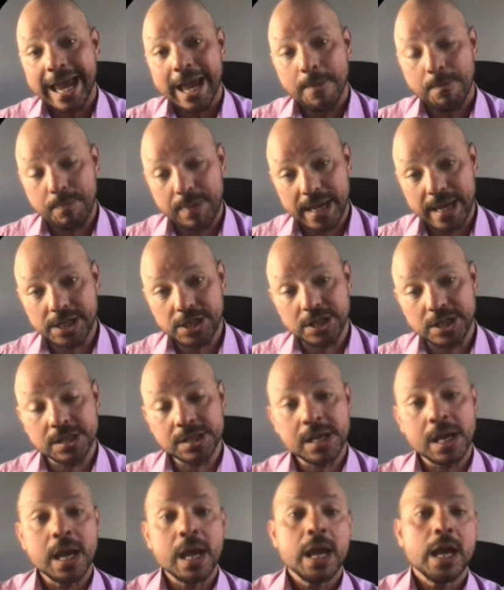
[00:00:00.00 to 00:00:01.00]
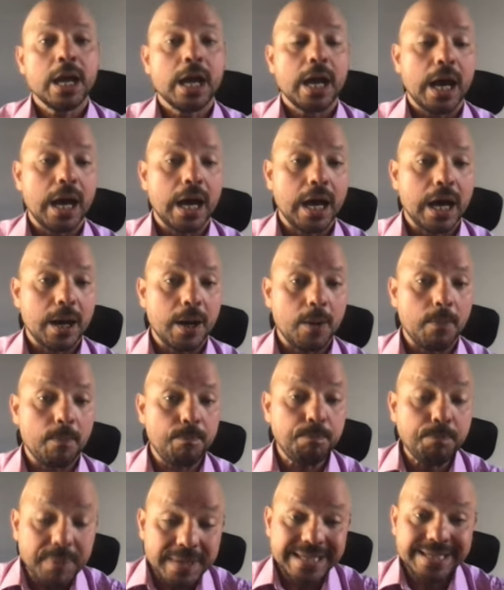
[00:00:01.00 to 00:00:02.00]
Patience
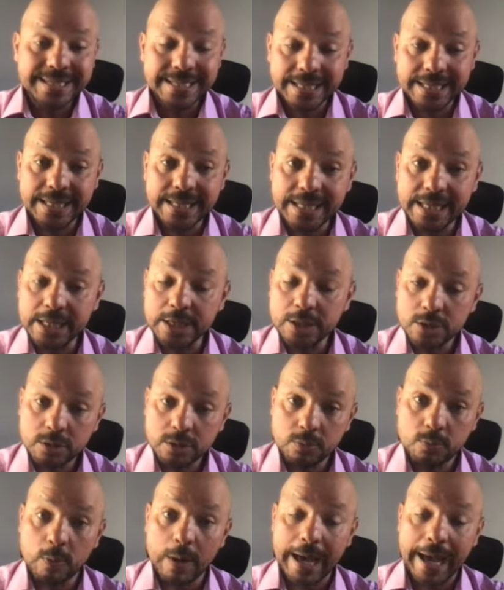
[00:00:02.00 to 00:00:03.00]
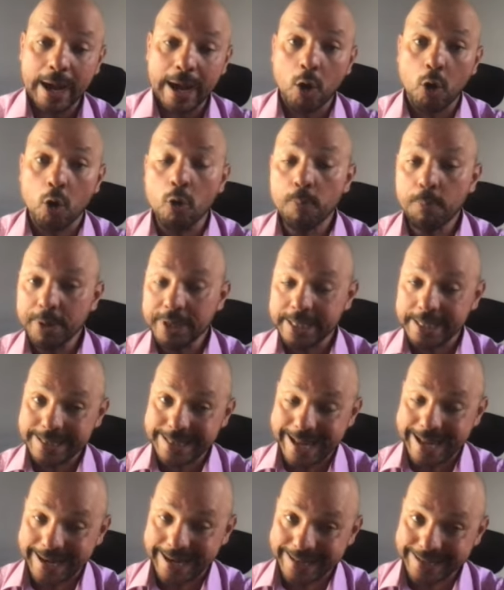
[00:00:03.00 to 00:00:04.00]
be sitting into a company
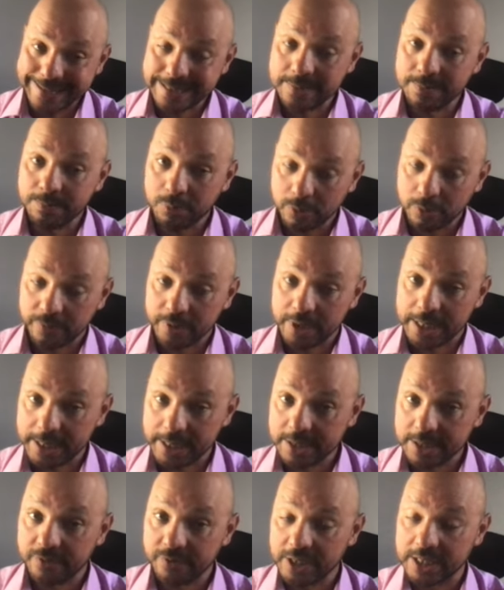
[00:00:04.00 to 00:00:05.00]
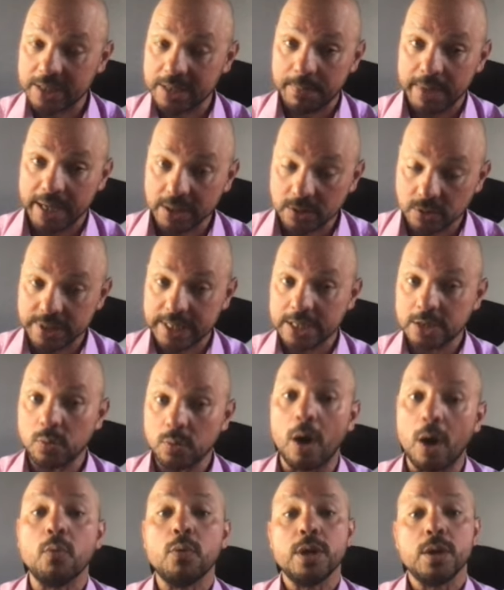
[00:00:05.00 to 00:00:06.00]
that is improving its fundamentals. That's
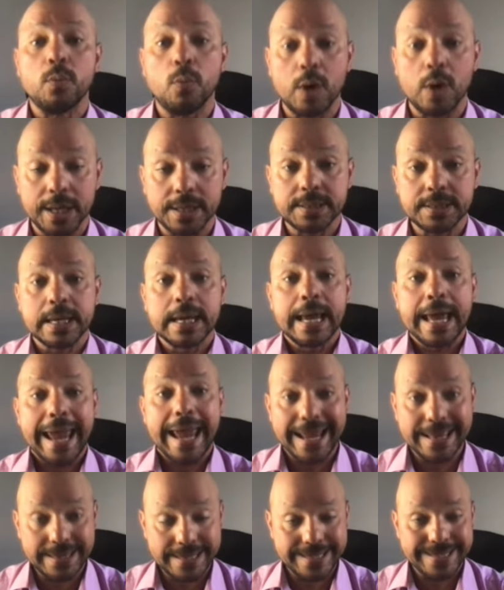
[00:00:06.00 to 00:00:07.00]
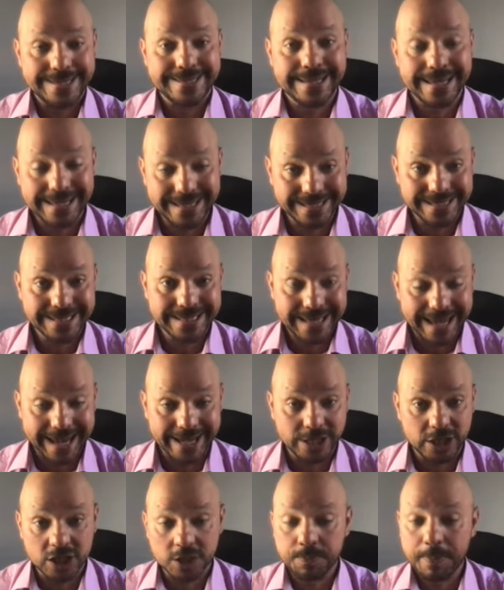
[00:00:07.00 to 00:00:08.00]
what we want at this
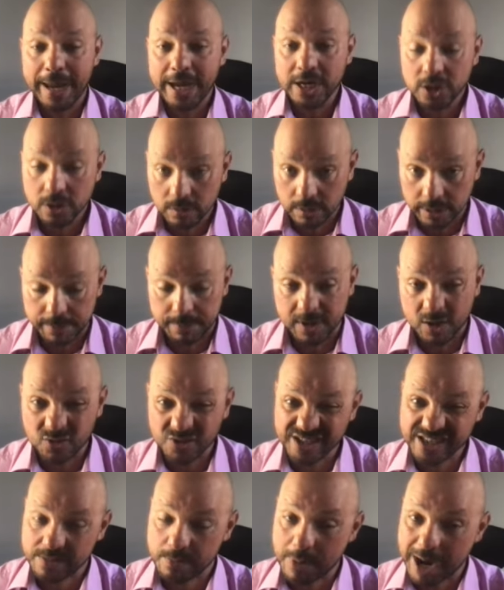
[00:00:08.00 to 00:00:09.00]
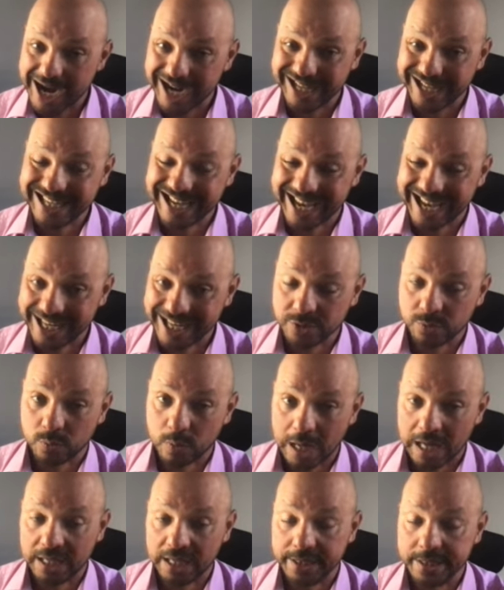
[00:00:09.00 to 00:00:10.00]
stage, especially because the market has
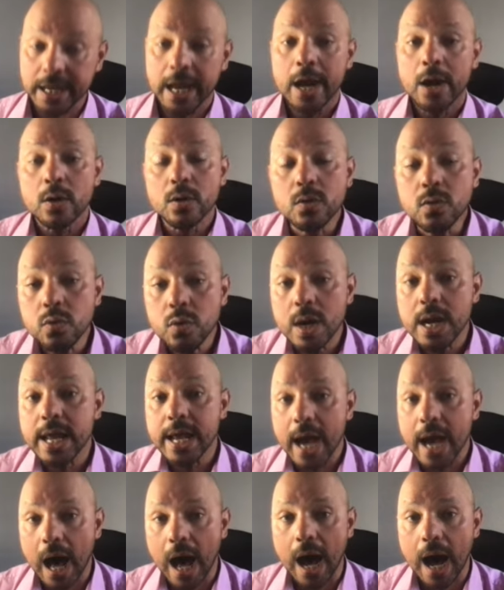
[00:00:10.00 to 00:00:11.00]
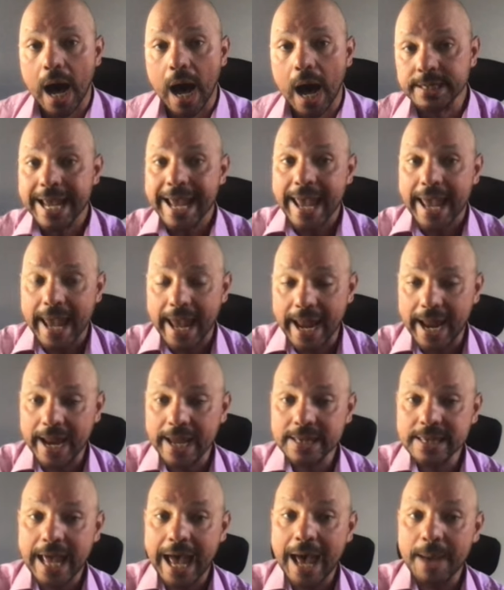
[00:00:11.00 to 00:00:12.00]
rallied really hard,
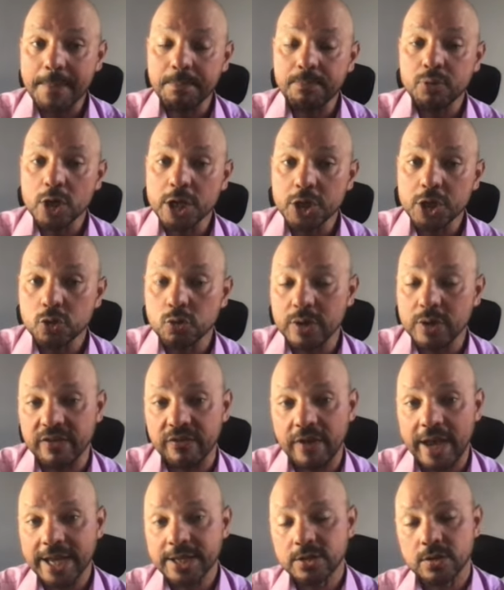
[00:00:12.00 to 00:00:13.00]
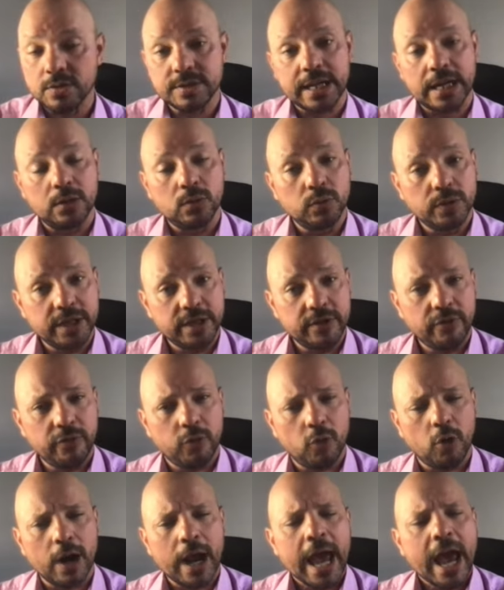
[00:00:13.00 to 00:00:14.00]
and I'm pretty sure investors are looking
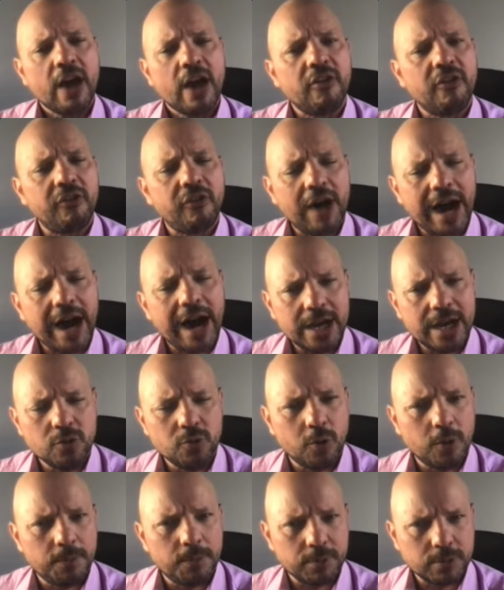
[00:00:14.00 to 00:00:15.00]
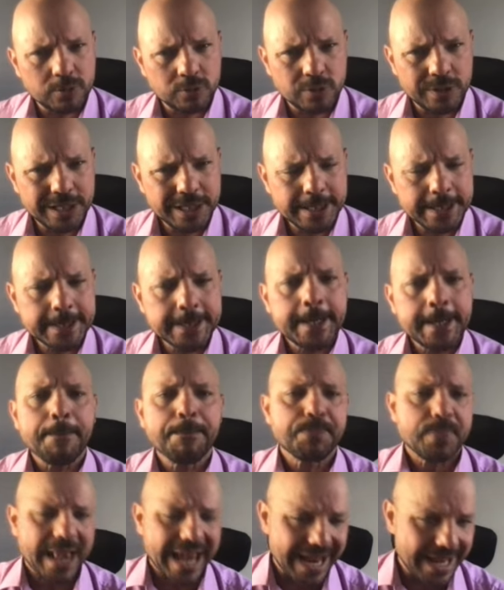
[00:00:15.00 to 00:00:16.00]
for value opportunities,
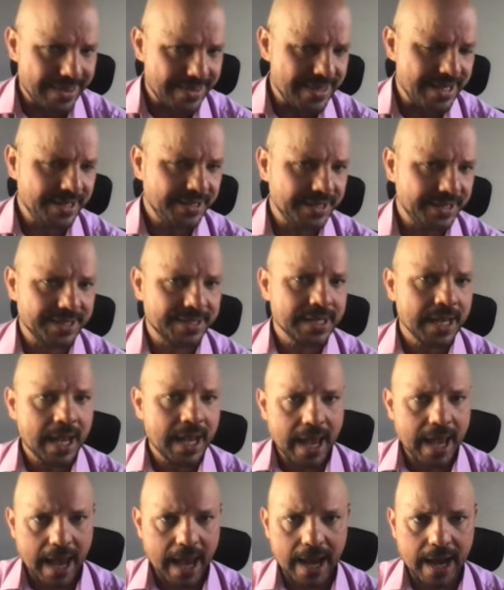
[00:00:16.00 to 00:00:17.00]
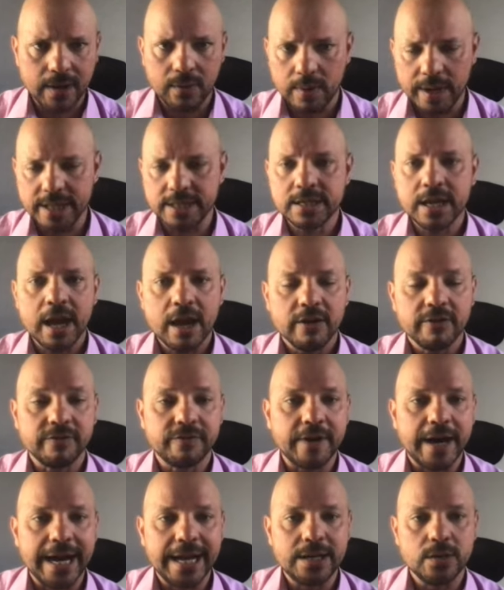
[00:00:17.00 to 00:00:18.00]
and this is a great
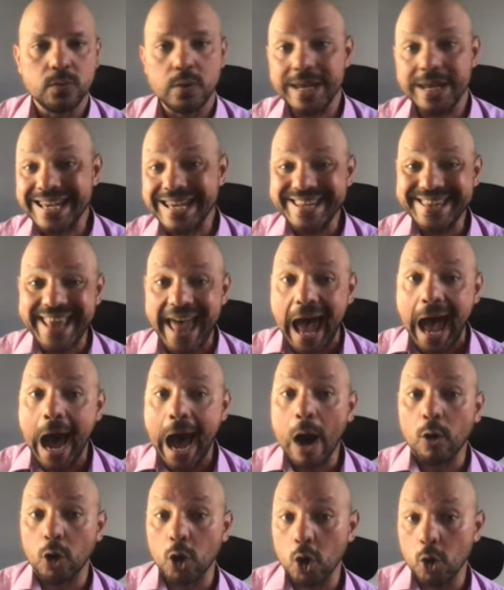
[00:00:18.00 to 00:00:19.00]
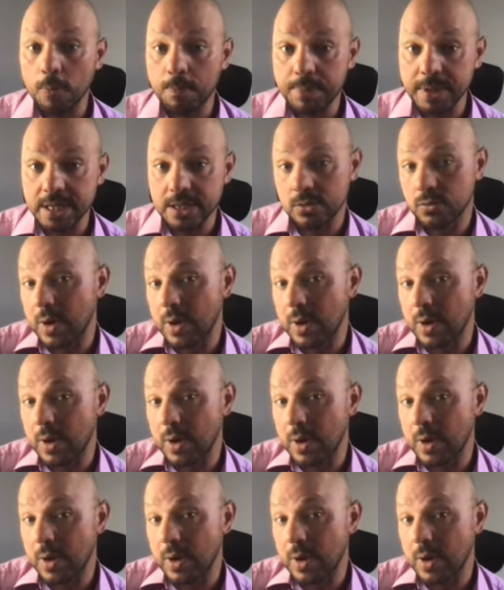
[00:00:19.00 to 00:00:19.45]
value in our opinion.